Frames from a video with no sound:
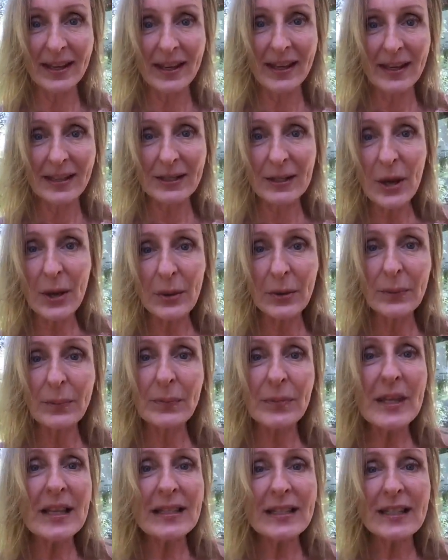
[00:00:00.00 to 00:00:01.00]
So
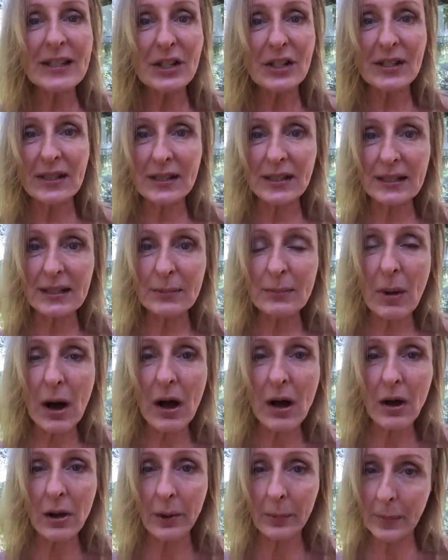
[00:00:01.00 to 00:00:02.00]
this is just a
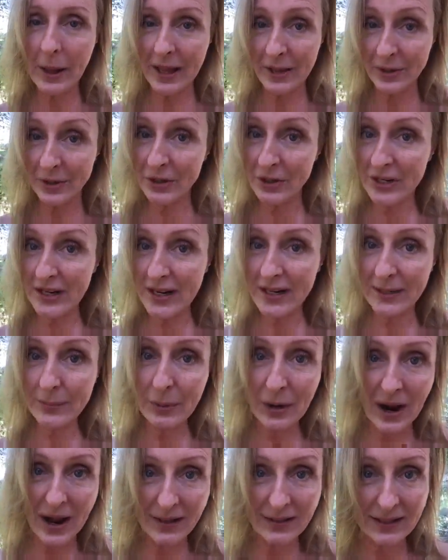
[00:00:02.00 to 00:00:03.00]
small bioenergetic
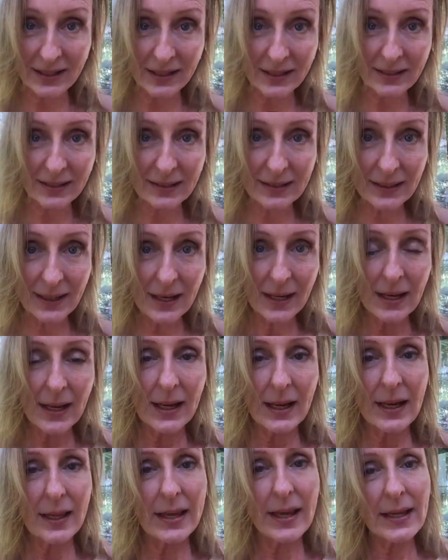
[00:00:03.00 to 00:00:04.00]
practice
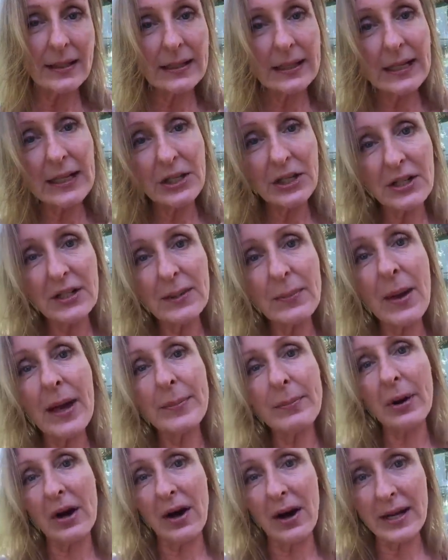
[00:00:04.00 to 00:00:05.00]
that teaches my
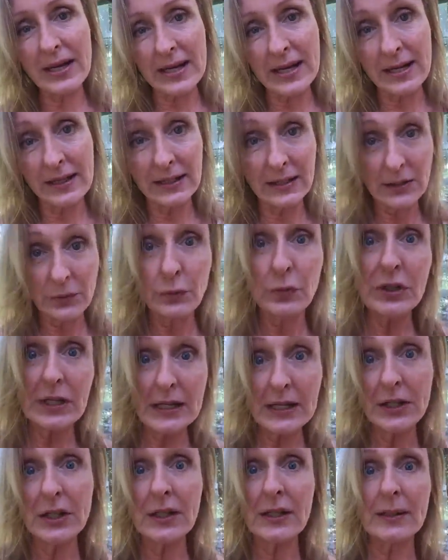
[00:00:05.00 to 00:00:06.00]
body and
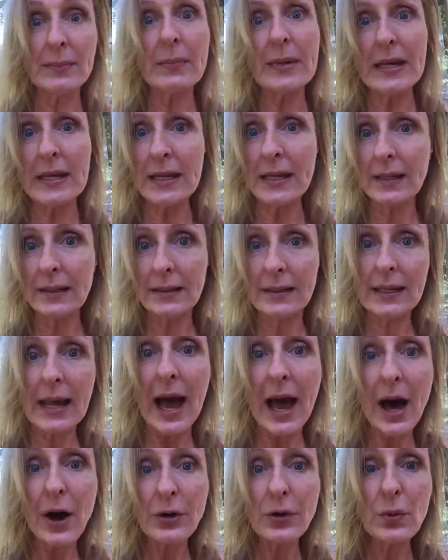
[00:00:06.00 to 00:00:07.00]
teaches me
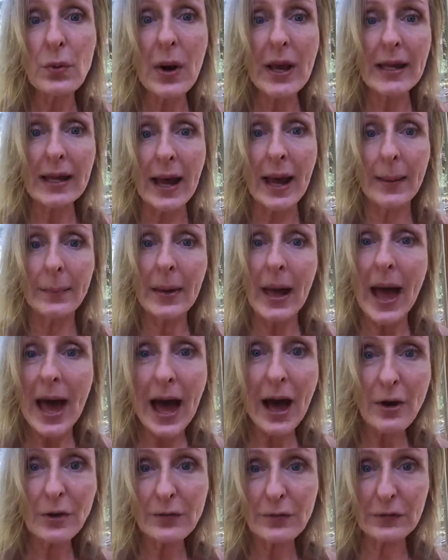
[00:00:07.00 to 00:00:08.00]
how to wake up,
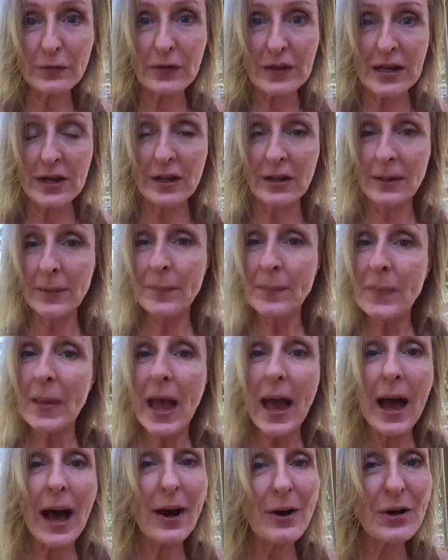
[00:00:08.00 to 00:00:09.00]
how to feel,
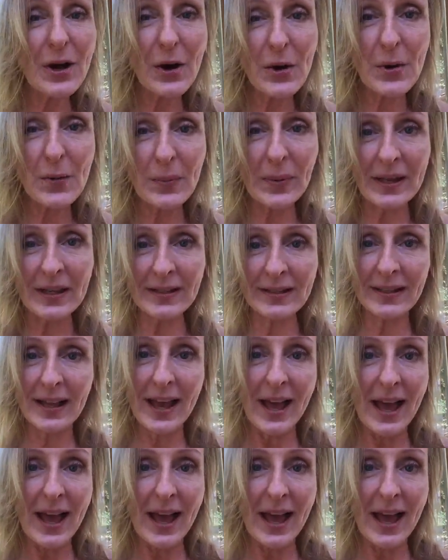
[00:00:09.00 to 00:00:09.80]
how to open,